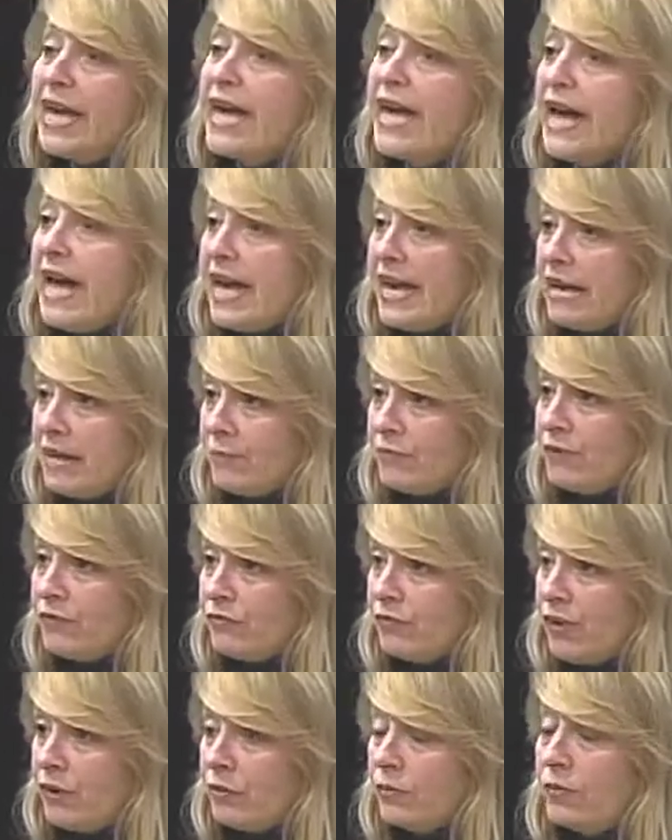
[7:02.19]
hang up the
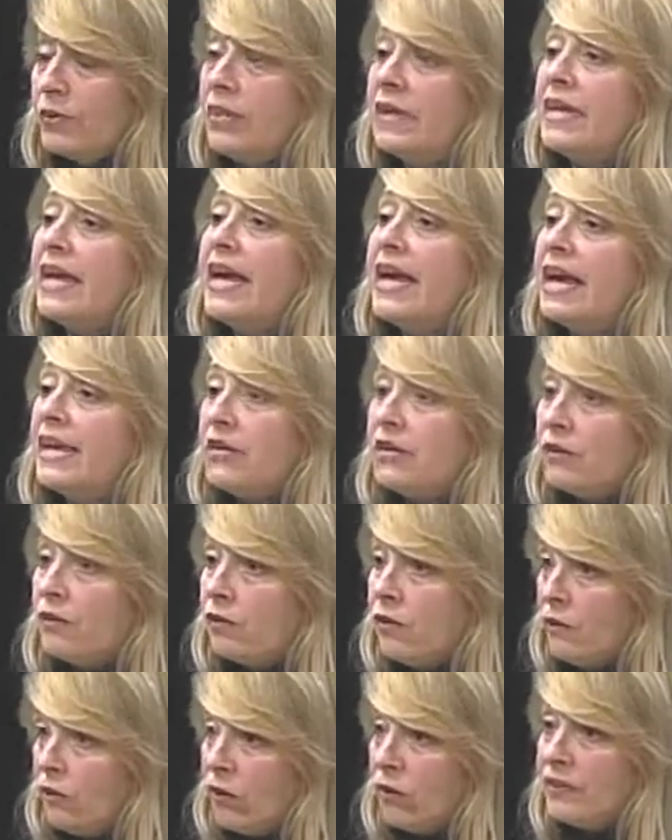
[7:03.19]
phone and
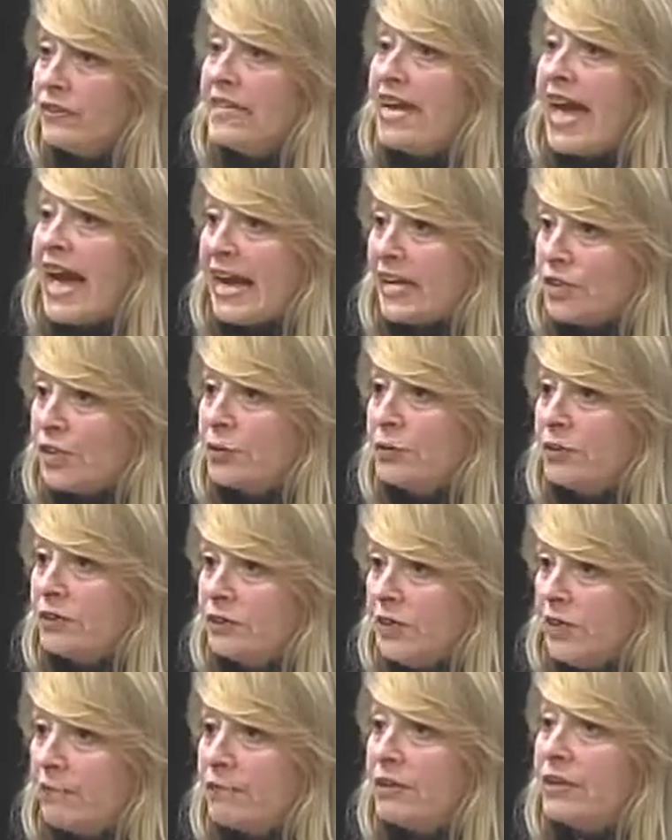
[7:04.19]
call the actual
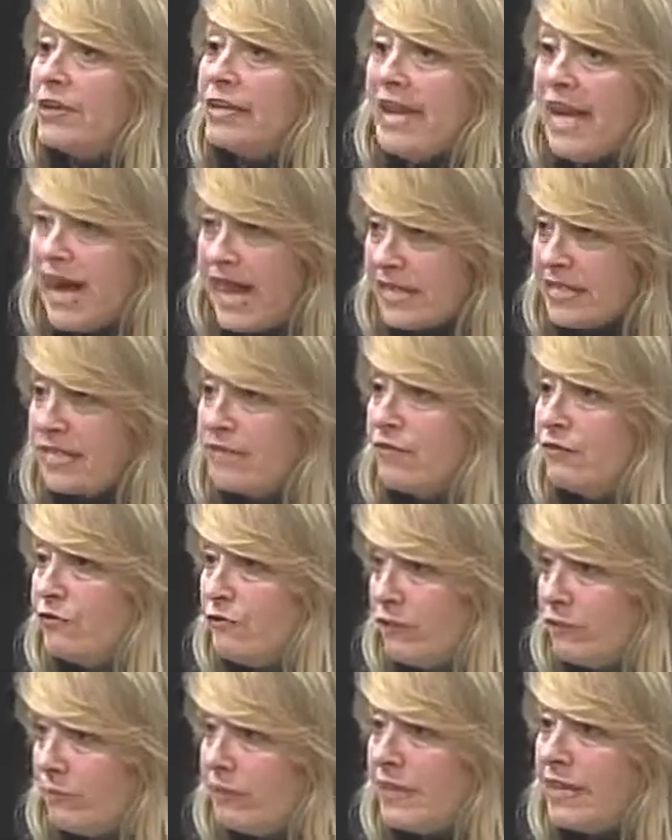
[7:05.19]
number and ask if you
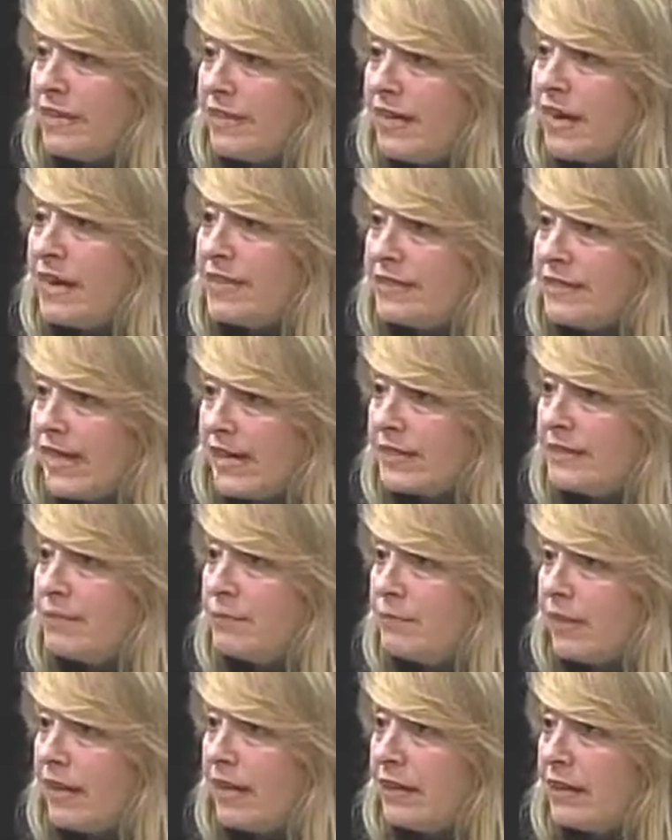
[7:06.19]
are being contacted
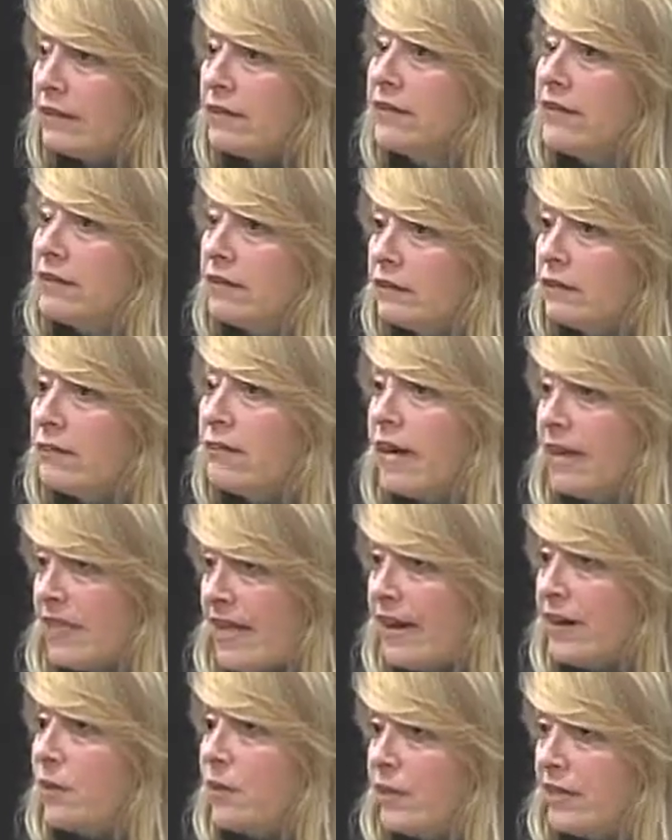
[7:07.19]
by by
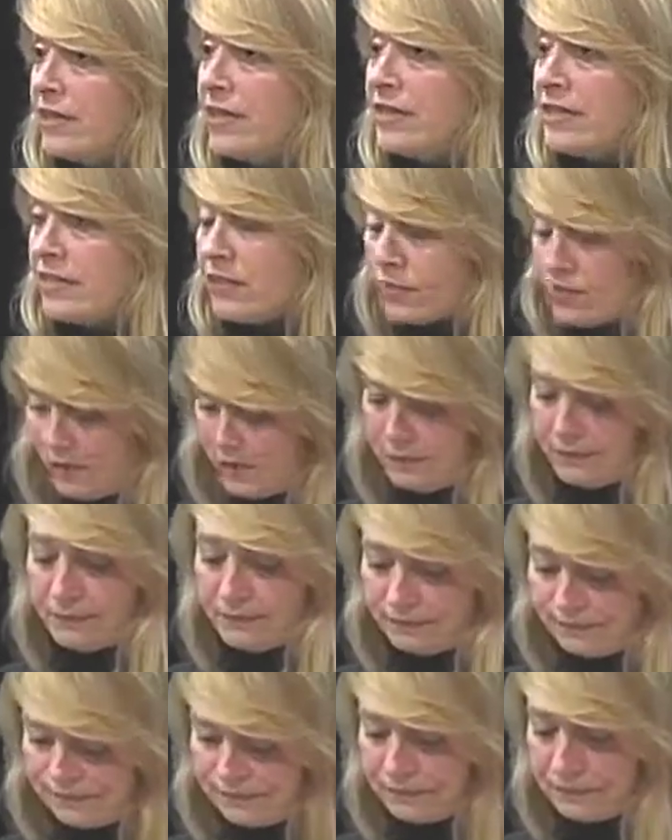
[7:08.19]
that organization?
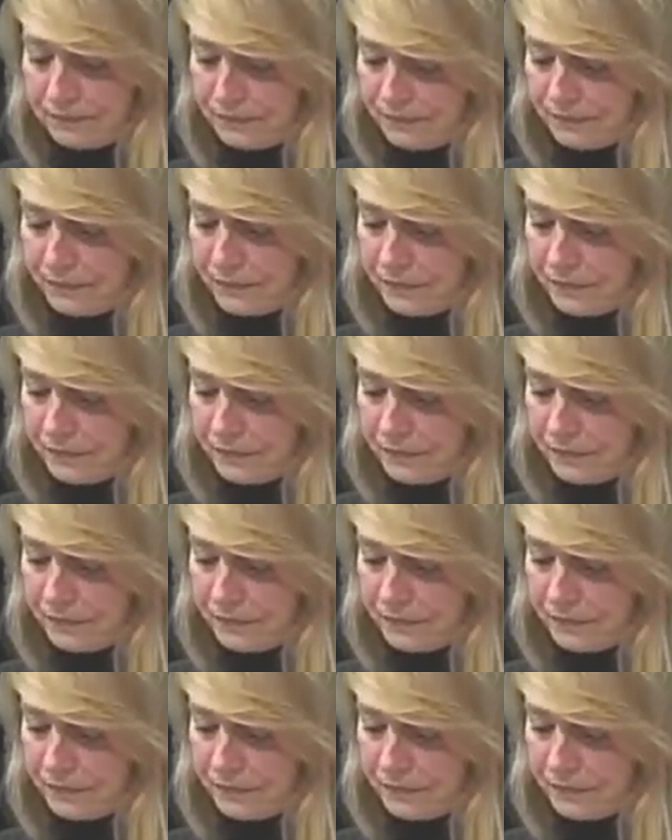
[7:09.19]
Yes.